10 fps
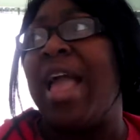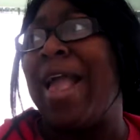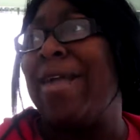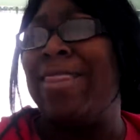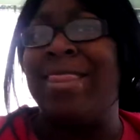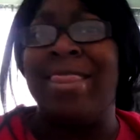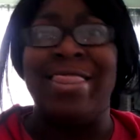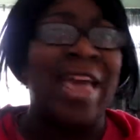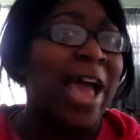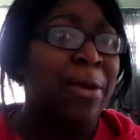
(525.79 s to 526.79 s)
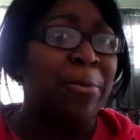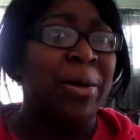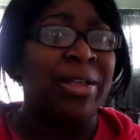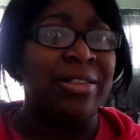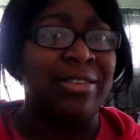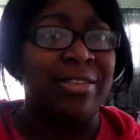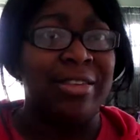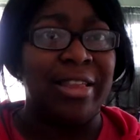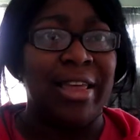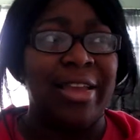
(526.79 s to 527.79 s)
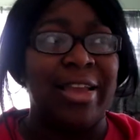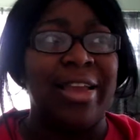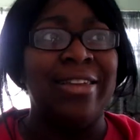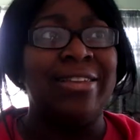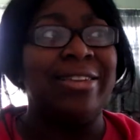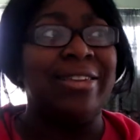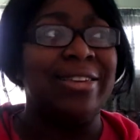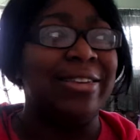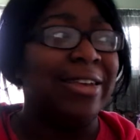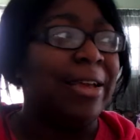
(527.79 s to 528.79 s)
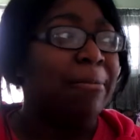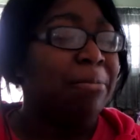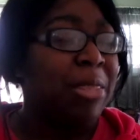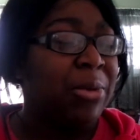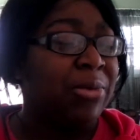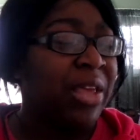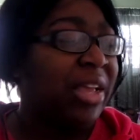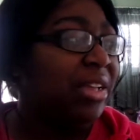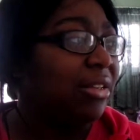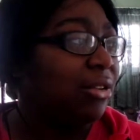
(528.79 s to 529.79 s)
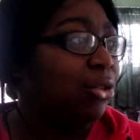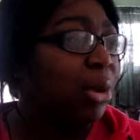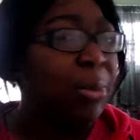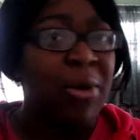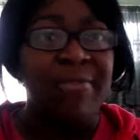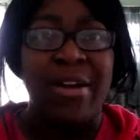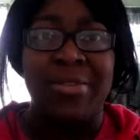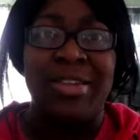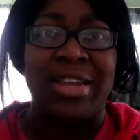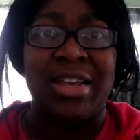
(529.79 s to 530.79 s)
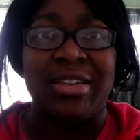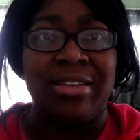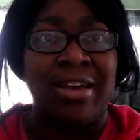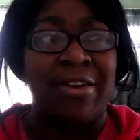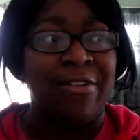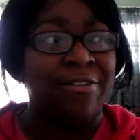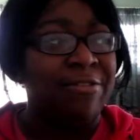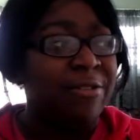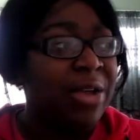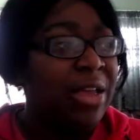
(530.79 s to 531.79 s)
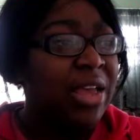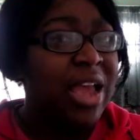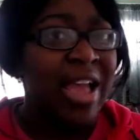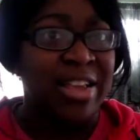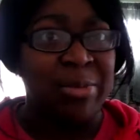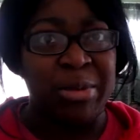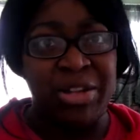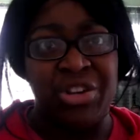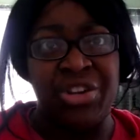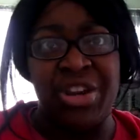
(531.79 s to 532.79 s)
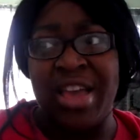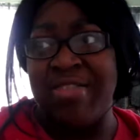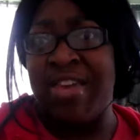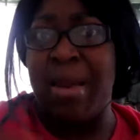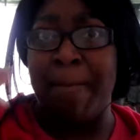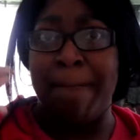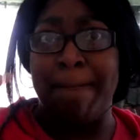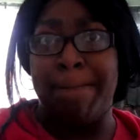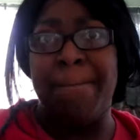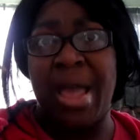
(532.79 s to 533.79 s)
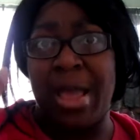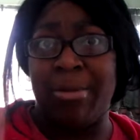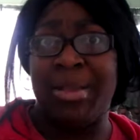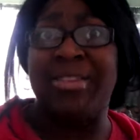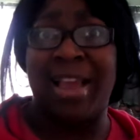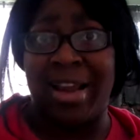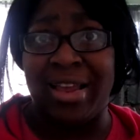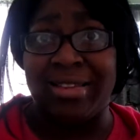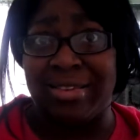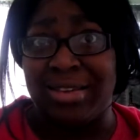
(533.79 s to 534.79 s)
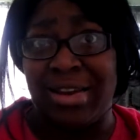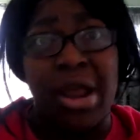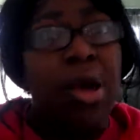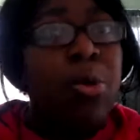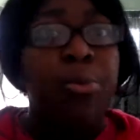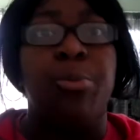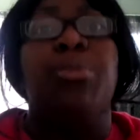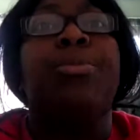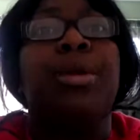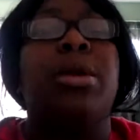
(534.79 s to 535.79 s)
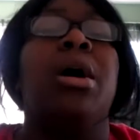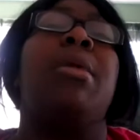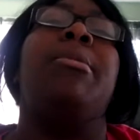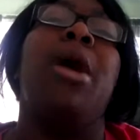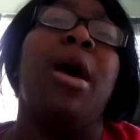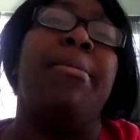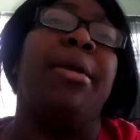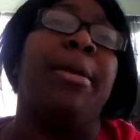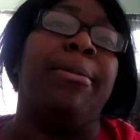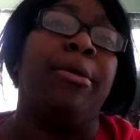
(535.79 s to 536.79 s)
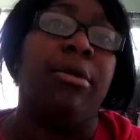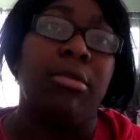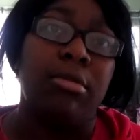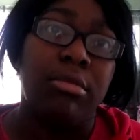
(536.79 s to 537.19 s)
And that was like instant. That was like 3.5 seconds of exposition and then bam, inciting incident. Come on, people.